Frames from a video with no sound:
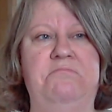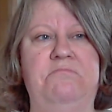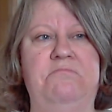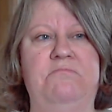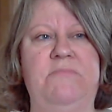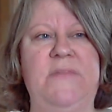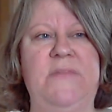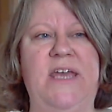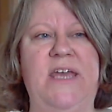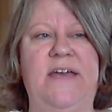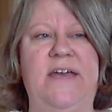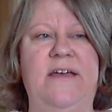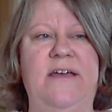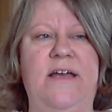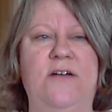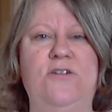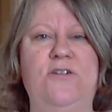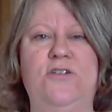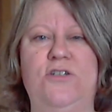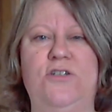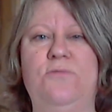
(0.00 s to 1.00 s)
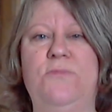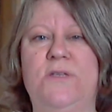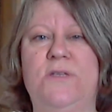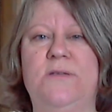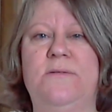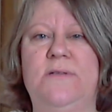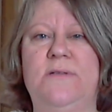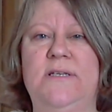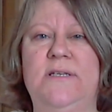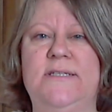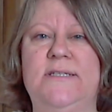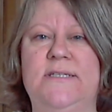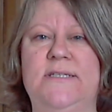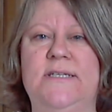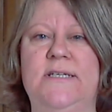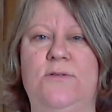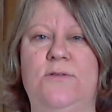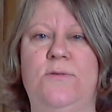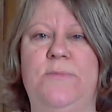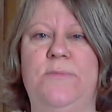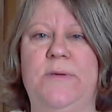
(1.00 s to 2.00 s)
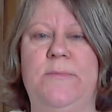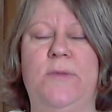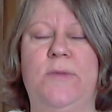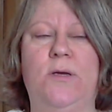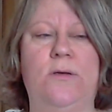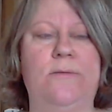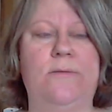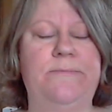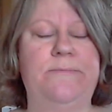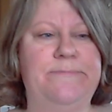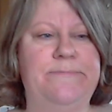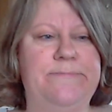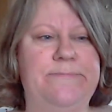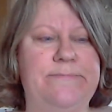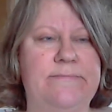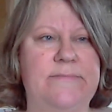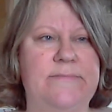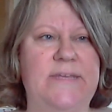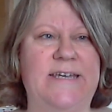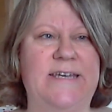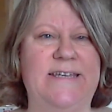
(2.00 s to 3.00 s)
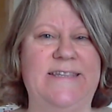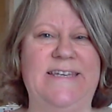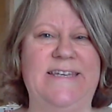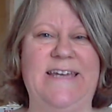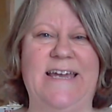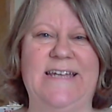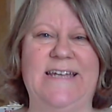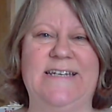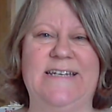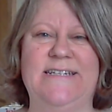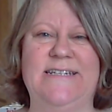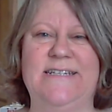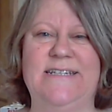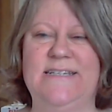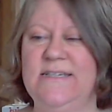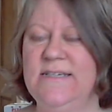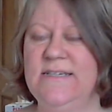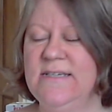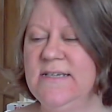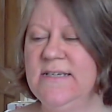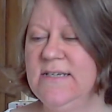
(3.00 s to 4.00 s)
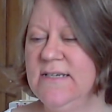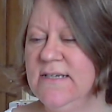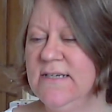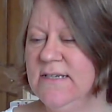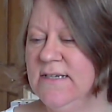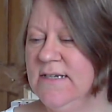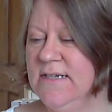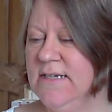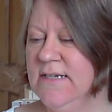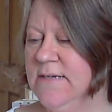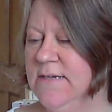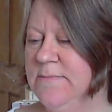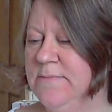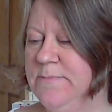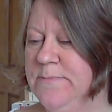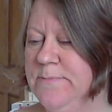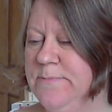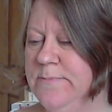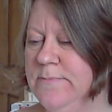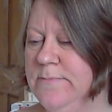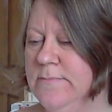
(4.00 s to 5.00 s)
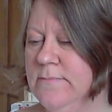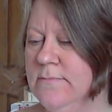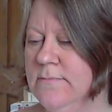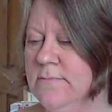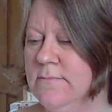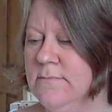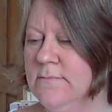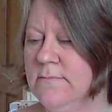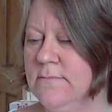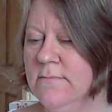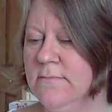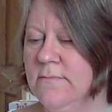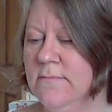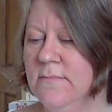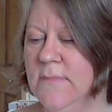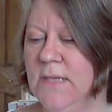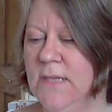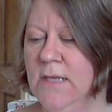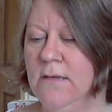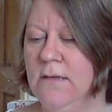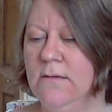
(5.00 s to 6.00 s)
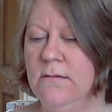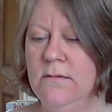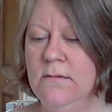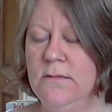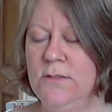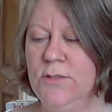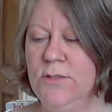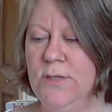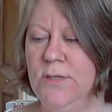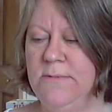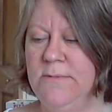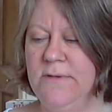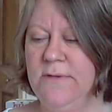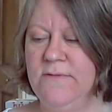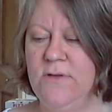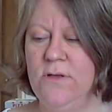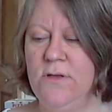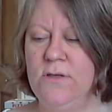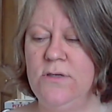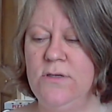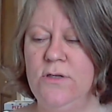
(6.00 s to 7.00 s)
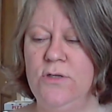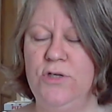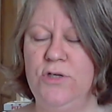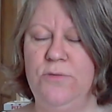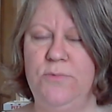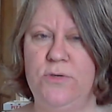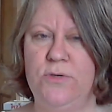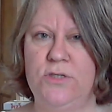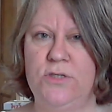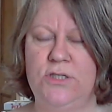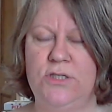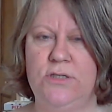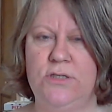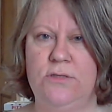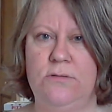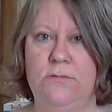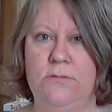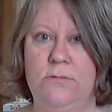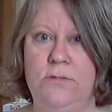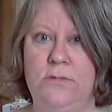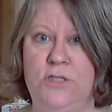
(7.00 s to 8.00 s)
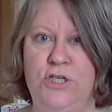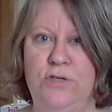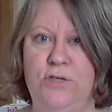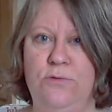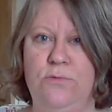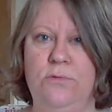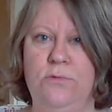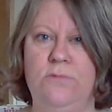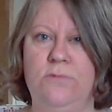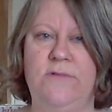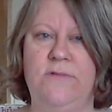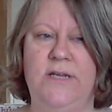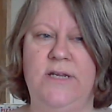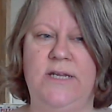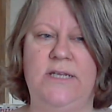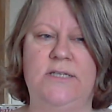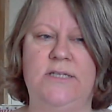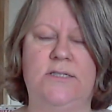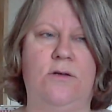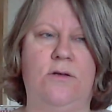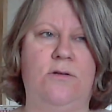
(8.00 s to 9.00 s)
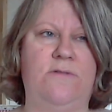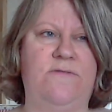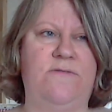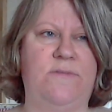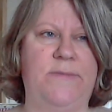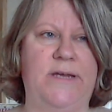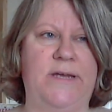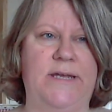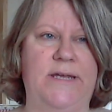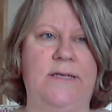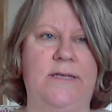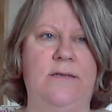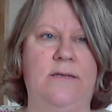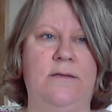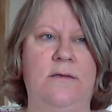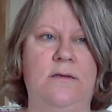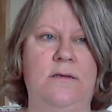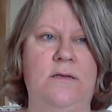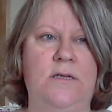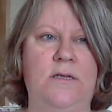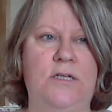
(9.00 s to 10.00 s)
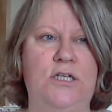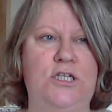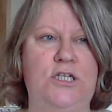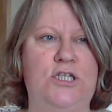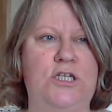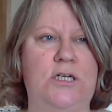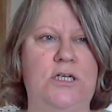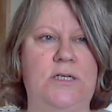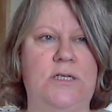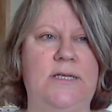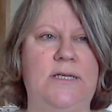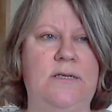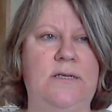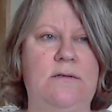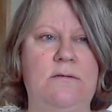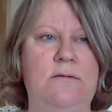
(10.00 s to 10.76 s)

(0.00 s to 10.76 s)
Yeah, I could have done with it listening to a bit more in the end. Um, so anyway, I've got an audiobooks two really sorted for my journey.